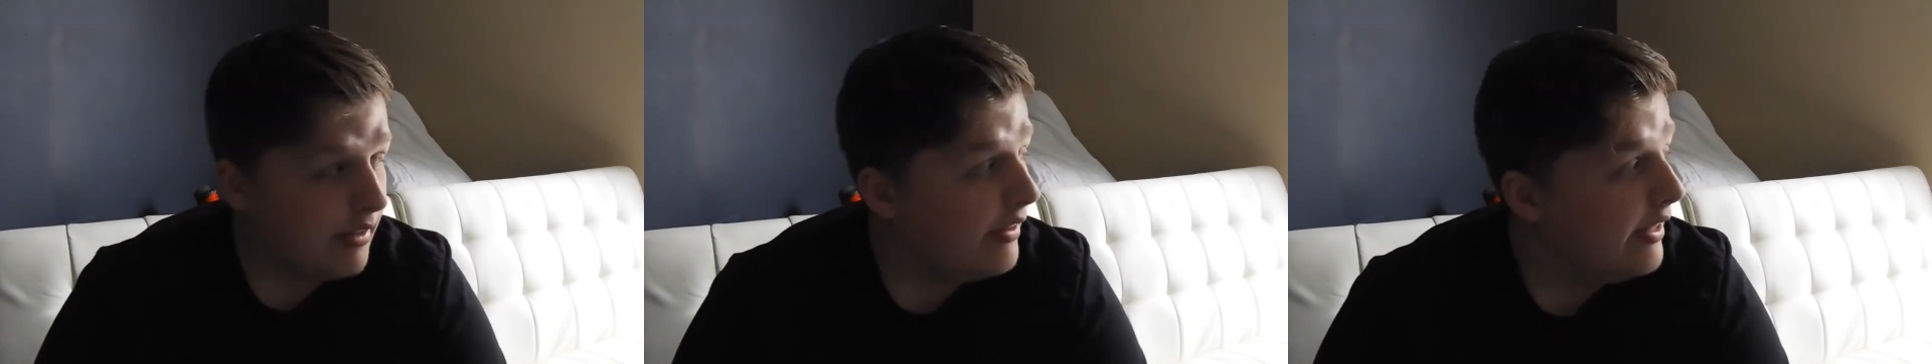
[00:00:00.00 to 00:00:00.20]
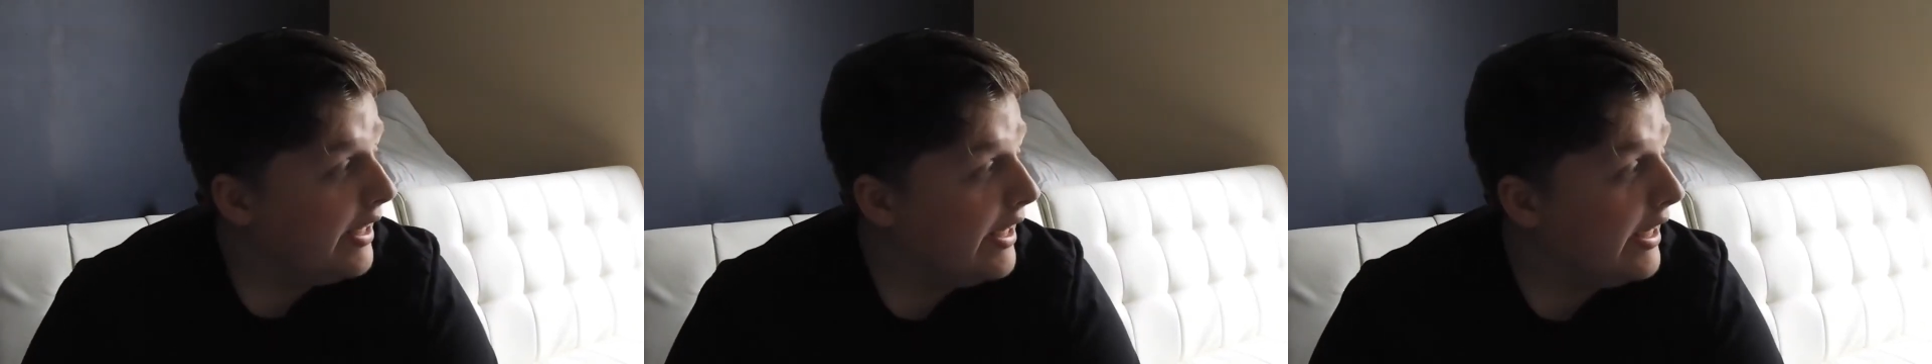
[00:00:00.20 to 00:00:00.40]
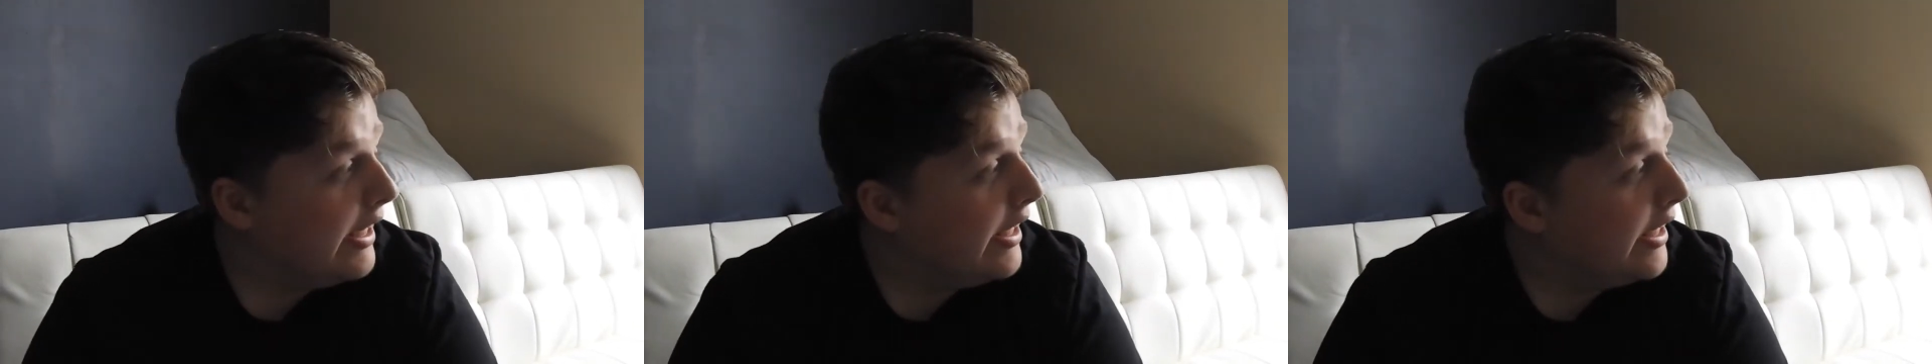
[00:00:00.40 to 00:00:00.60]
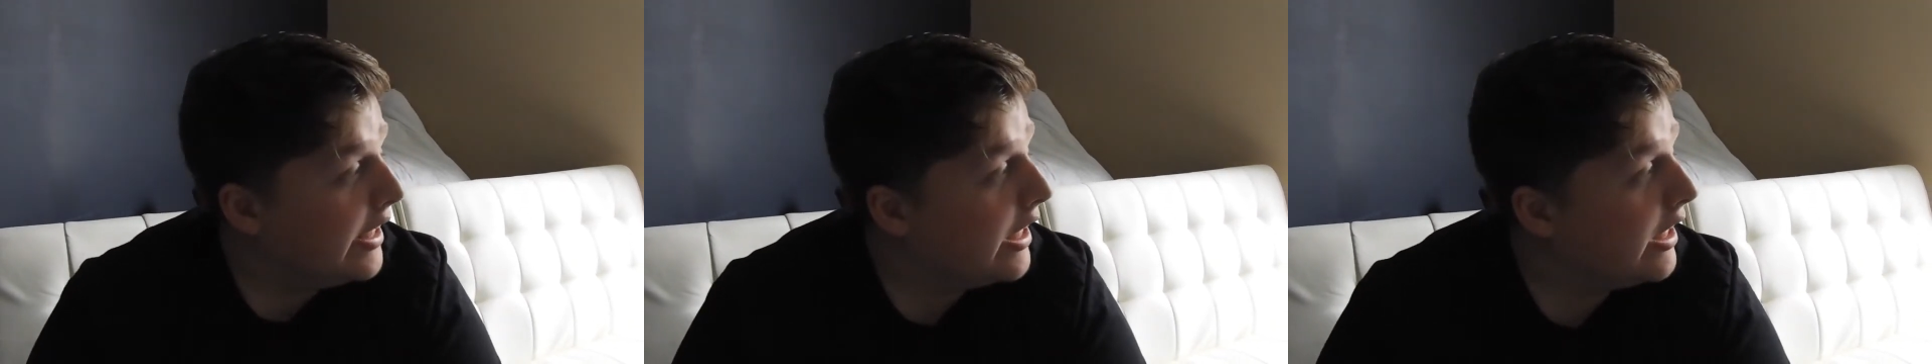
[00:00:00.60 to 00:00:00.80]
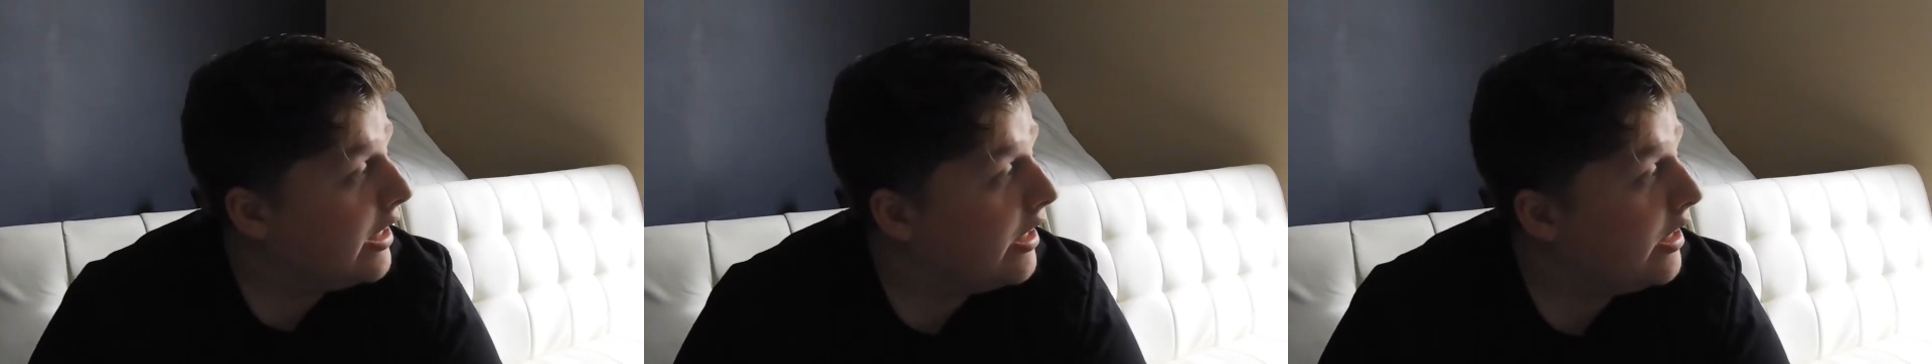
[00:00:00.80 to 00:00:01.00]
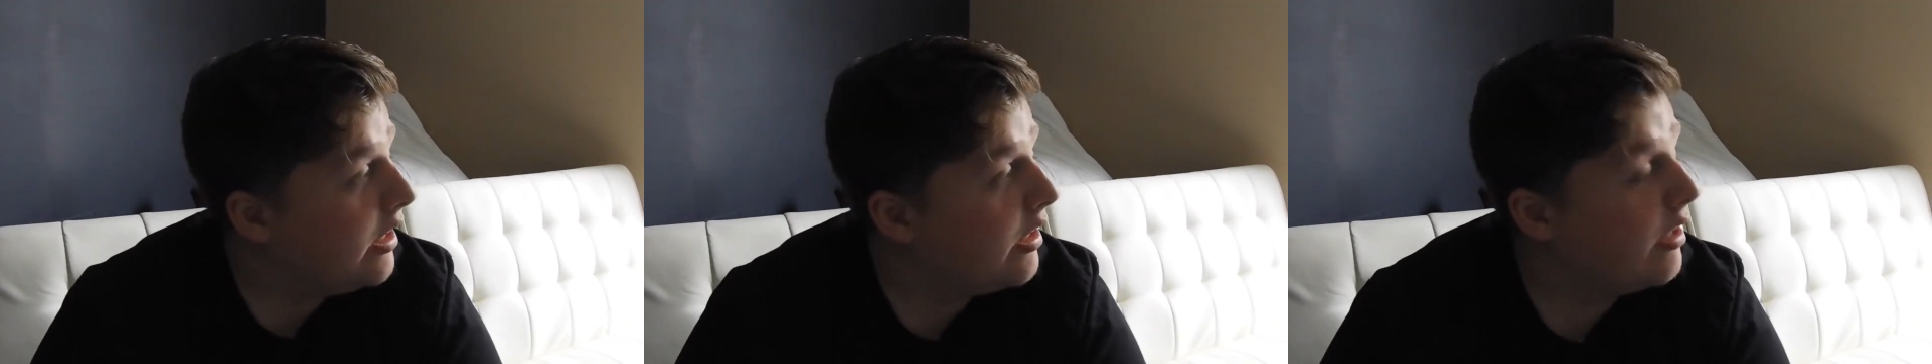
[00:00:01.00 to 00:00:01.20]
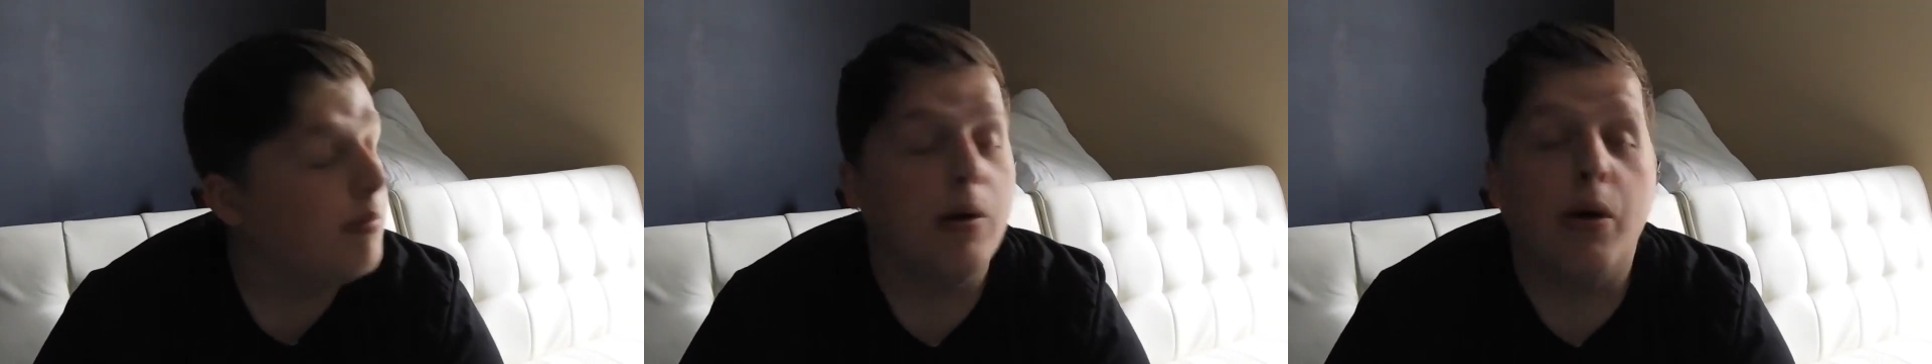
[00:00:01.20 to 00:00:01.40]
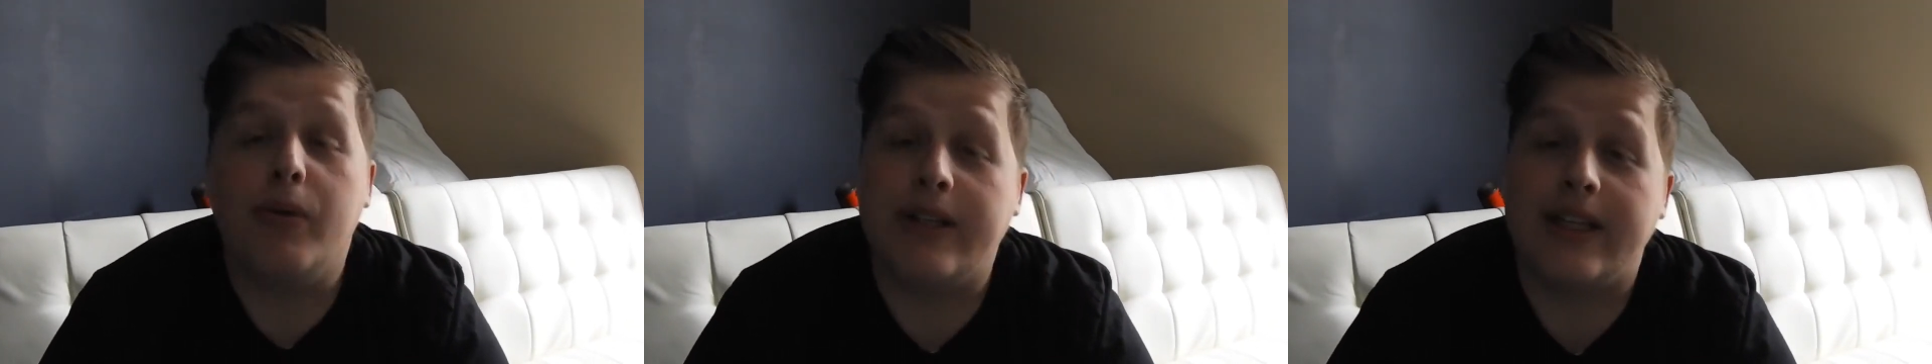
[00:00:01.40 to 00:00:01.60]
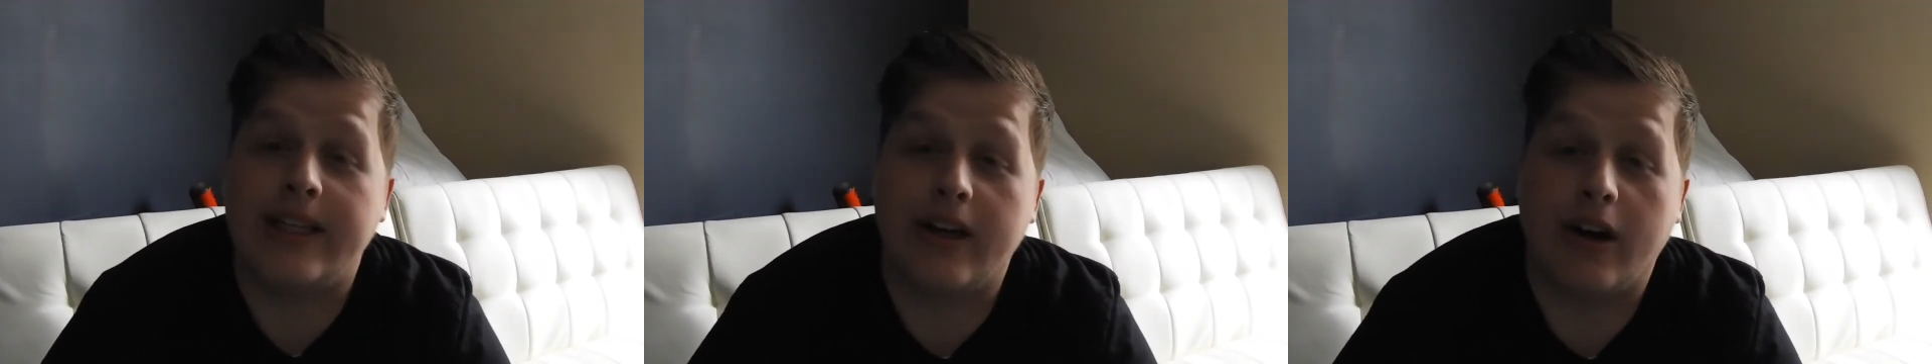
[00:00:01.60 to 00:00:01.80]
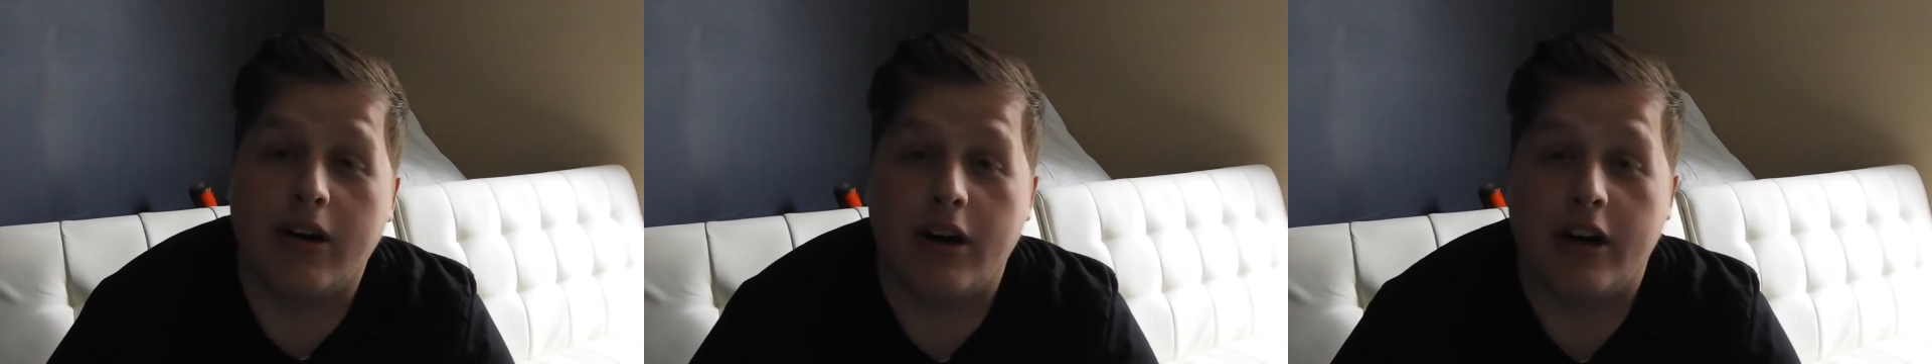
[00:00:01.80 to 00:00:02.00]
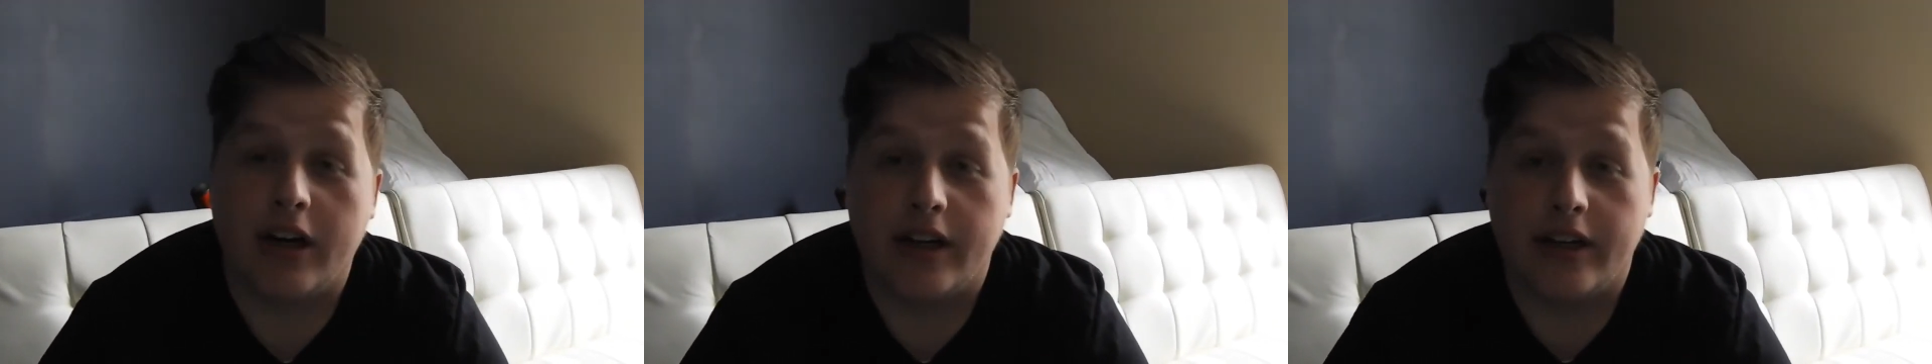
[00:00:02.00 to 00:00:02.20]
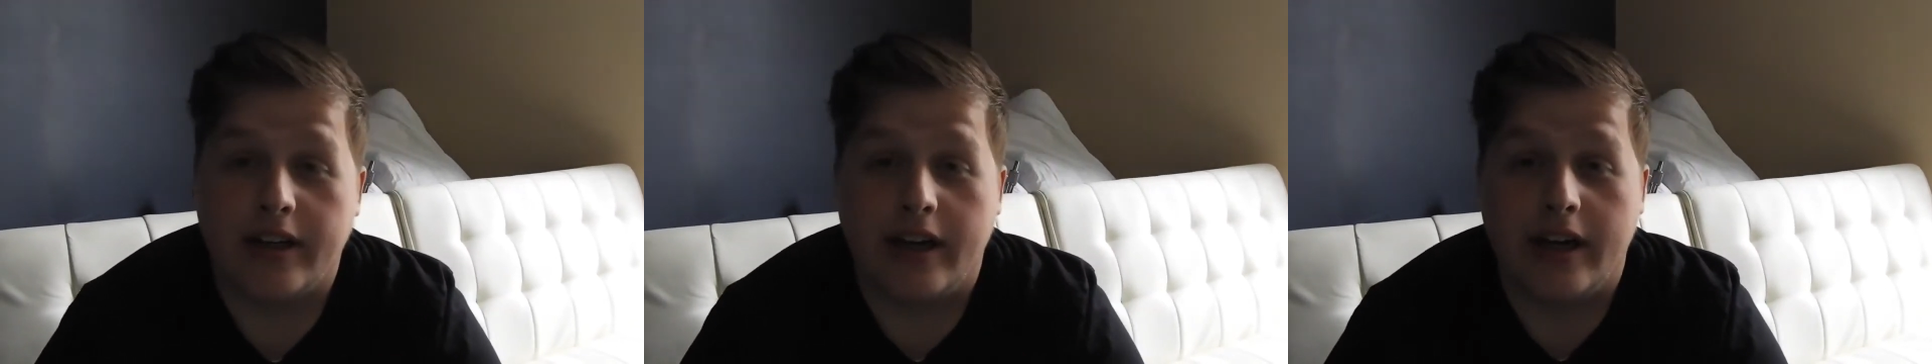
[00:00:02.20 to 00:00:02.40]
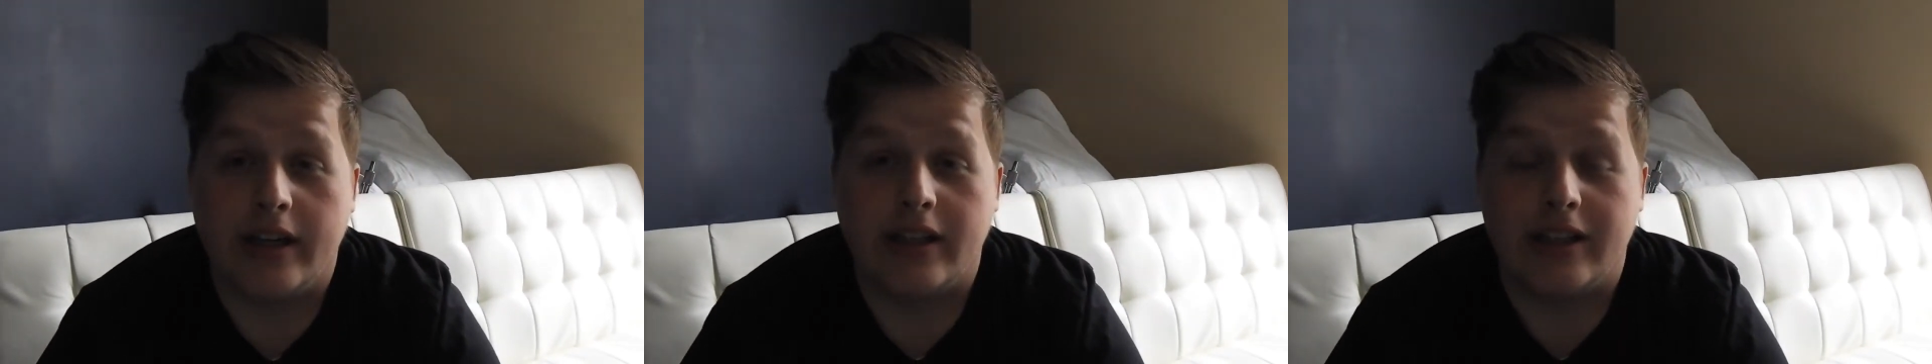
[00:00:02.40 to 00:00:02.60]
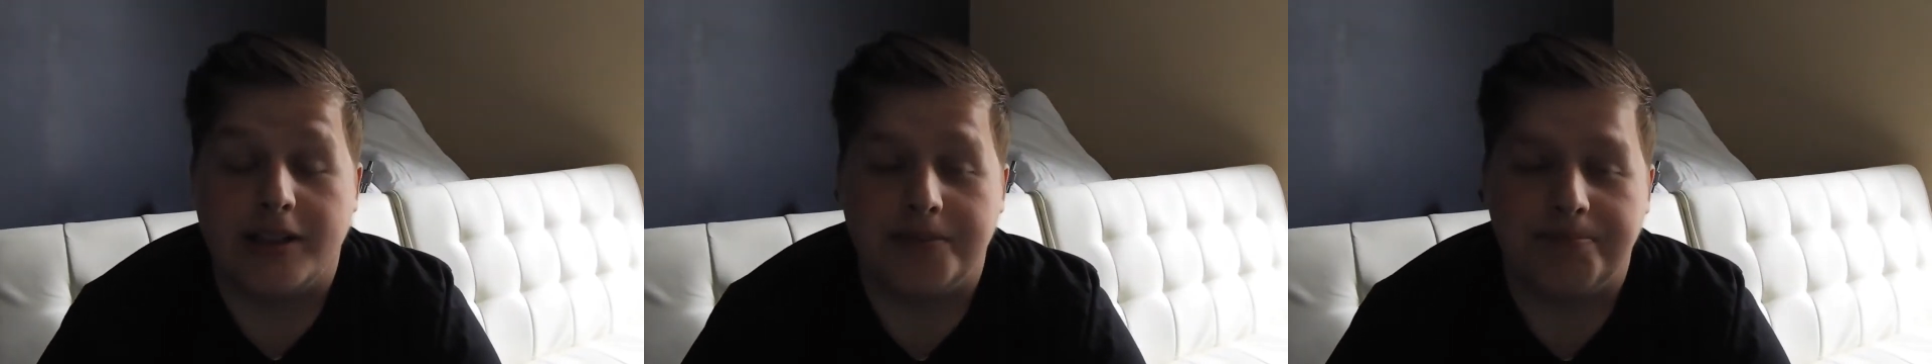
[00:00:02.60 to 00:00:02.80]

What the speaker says: the mowing the yard and